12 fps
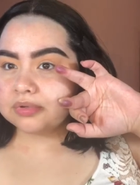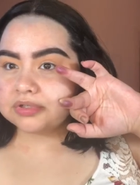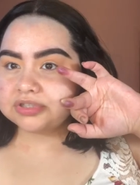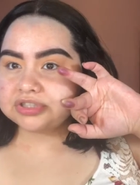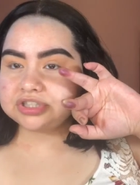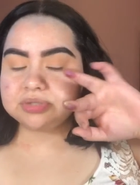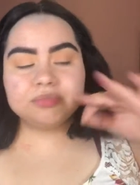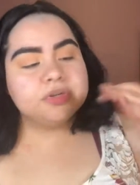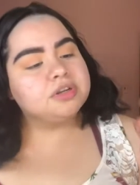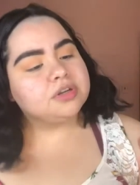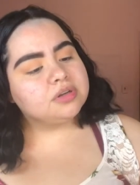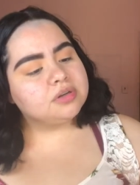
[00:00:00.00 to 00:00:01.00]

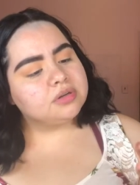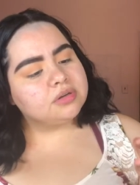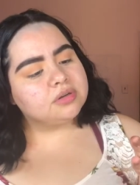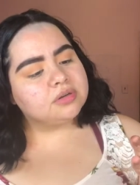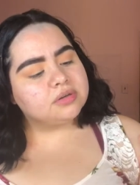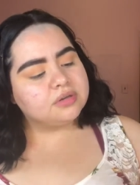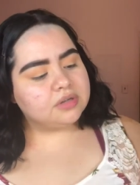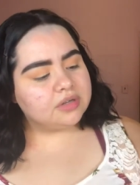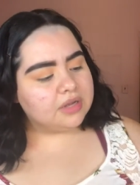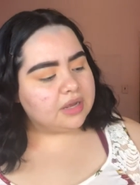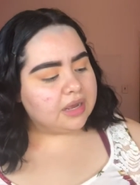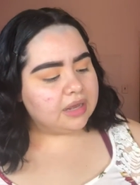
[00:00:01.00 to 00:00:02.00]
shimmer.
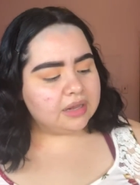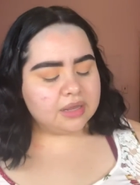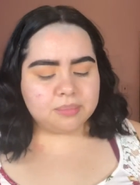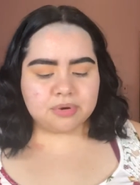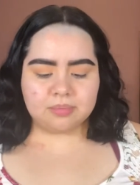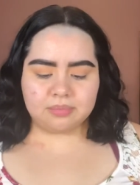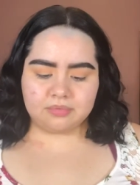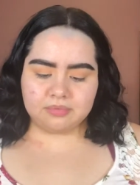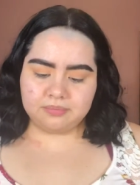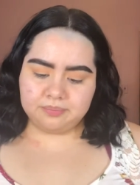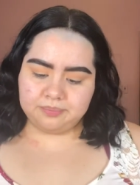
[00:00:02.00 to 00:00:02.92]
I like purple.